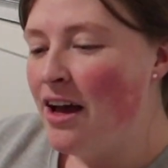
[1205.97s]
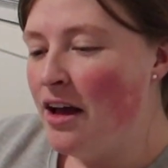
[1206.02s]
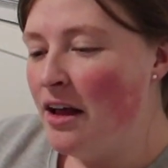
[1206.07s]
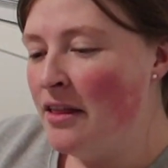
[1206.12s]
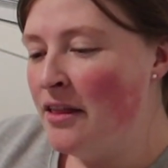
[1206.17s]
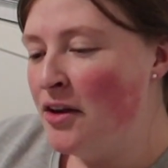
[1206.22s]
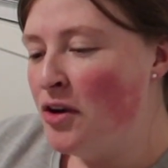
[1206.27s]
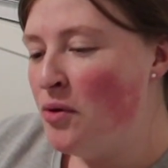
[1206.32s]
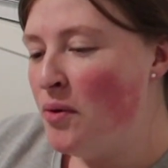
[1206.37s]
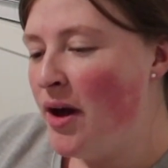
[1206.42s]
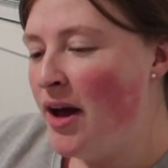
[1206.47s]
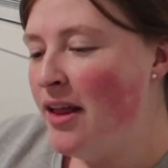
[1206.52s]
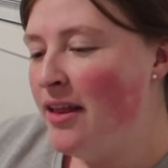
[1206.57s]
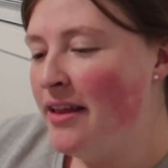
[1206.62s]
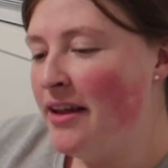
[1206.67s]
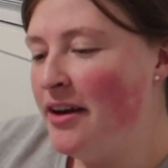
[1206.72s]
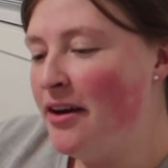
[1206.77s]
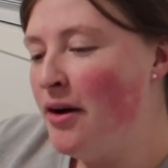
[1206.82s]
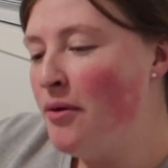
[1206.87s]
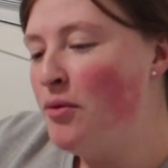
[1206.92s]
A little while
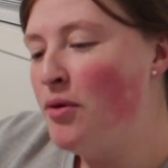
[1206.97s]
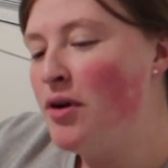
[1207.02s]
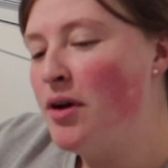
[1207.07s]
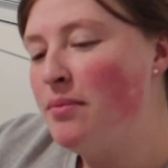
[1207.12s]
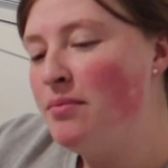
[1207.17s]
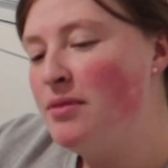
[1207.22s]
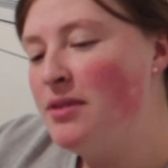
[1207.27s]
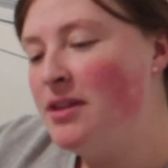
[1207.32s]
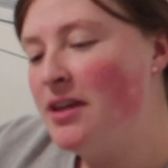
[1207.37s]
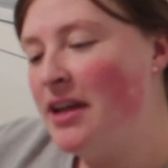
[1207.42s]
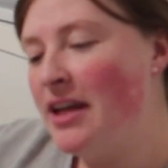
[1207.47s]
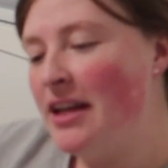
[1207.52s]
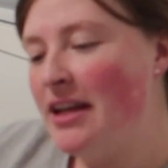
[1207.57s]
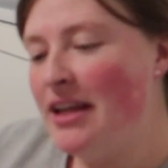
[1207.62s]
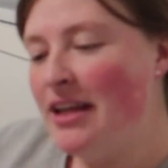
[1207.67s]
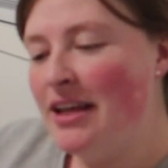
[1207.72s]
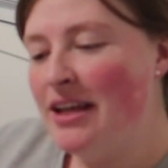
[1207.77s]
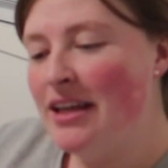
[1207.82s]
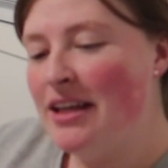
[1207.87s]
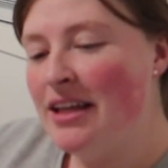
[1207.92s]
later, I woke up to
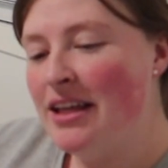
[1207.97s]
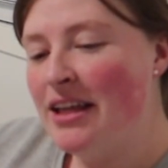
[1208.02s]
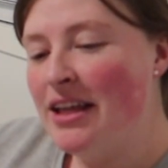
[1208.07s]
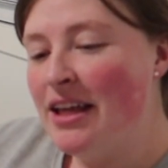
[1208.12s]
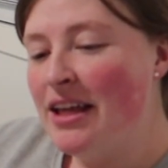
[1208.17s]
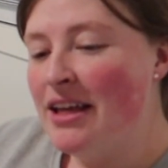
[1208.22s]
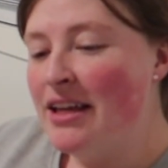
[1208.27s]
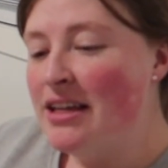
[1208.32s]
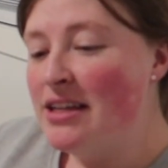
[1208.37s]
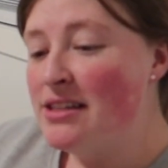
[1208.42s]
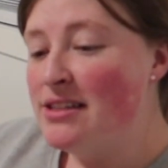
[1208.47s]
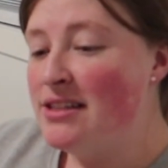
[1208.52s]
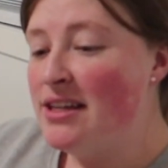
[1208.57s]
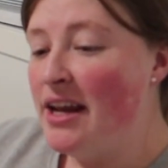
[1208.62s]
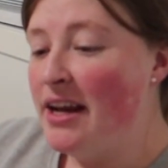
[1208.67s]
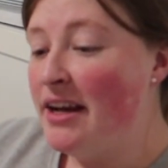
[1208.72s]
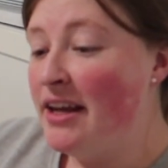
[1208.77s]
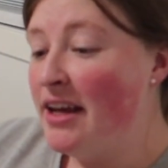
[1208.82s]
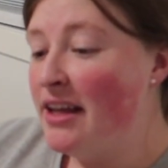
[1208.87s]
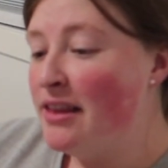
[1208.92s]
Kitty
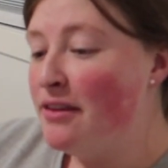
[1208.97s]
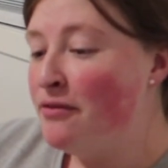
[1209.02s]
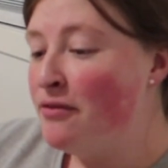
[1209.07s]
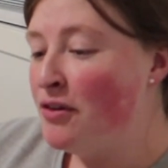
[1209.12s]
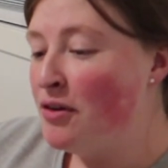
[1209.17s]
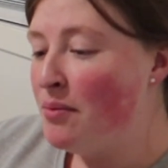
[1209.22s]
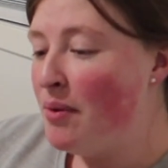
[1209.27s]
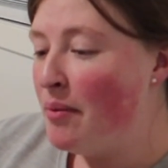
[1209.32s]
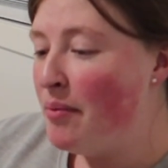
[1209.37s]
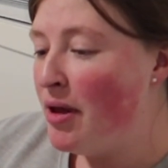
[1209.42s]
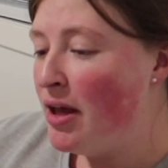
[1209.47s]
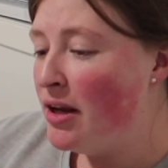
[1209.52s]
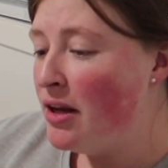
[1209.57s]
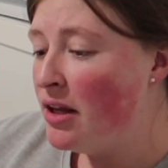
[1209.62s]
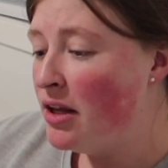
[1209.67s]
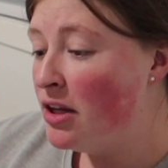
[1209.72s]
standing at the foot of my bed.